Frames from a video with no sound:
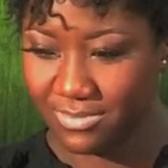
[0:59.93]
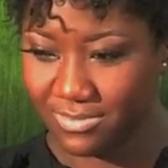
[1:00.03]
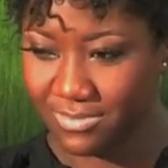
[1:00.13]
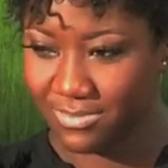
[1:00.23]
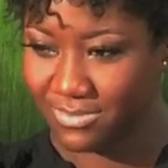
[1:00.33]

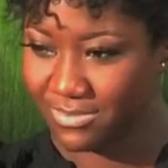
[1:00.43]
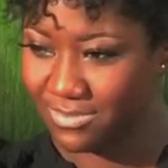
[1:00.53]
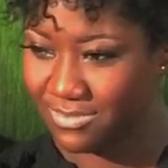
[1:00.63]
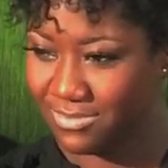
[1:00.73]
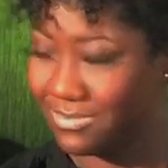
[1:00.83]

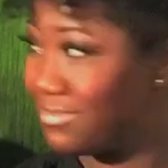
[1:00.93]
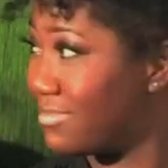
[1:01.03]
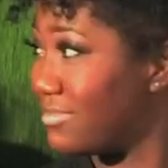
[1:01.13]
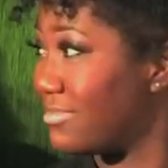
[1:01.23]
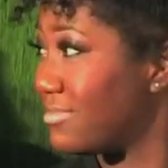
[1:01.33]

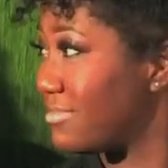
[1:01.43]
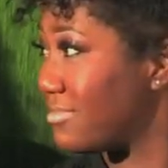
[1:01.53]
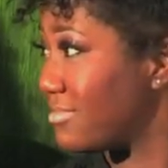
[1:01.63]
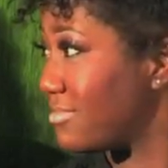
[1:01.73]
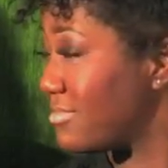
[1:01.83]

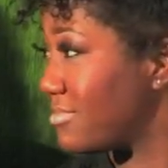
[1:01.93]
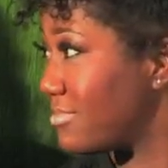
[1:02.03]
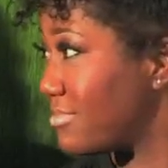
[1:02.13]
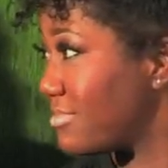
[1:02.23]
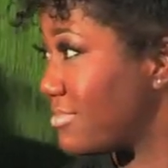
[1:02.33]

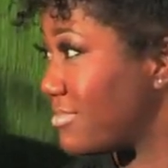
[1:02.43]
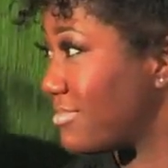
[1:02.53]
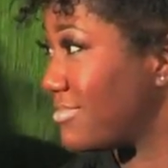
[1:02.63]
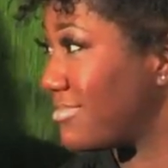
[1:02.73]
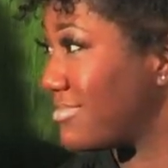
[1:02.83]

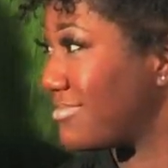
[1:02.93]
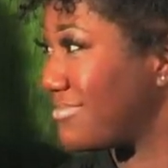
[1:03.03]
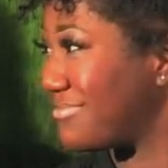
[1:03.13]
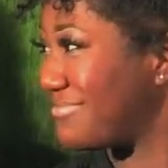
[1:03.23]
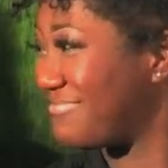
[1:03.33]

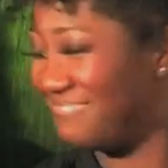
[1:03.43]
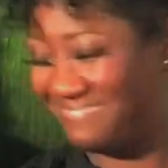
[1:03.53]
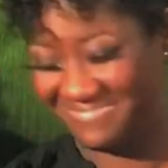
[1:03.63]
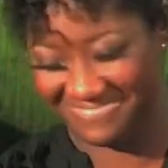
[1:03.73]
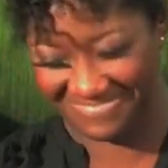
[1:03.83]
[no speech]